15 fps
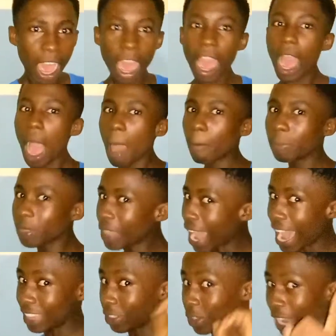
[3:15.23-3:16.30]
I
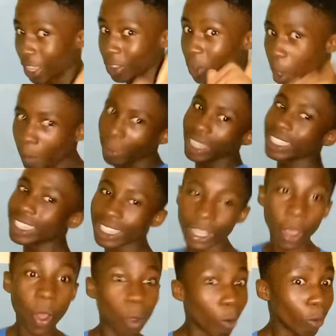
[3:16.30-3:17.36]
know you cannot comment
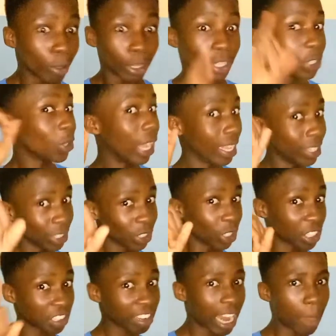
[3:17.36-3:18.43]
or you cannot
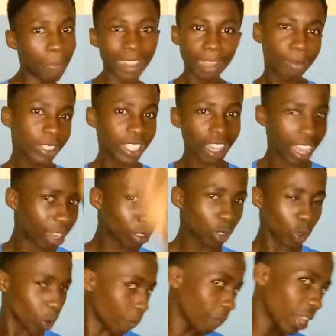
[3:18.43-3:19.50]
subscribe. Let me tell you how
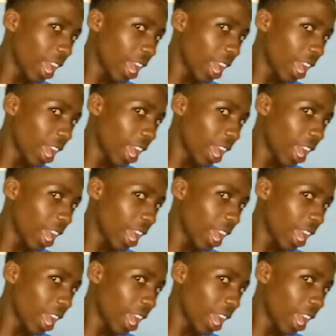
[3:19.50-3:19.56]
to.